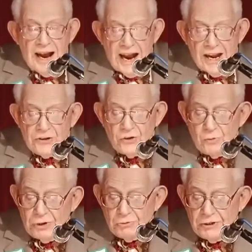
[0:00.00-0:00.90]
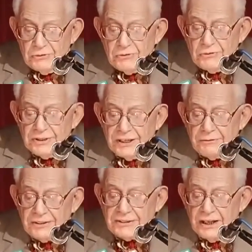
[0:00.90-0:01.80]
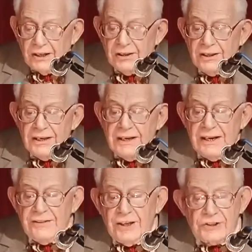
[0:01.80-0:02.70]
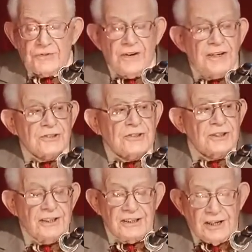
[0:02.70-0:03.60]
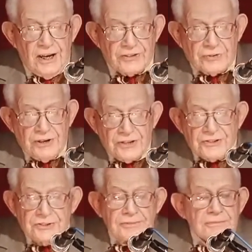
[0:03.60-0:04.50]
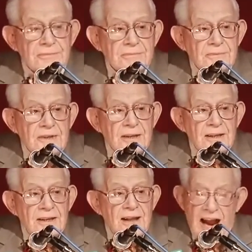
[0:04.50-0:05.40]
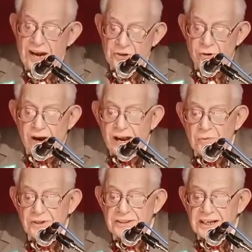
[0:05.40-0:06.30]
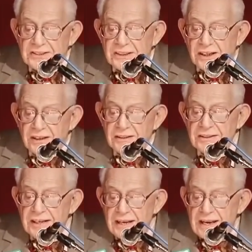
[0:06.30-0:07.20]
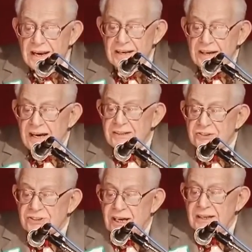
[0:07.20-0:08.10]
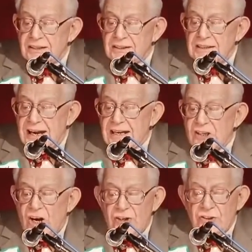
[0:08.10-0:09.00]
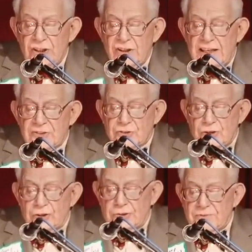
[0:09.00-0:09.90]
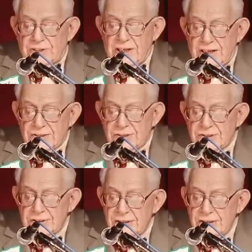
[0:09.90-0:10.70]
I knew Woodward would never tell and thus face incarceration. I knew I would not tell, and I decided that under that circumstance,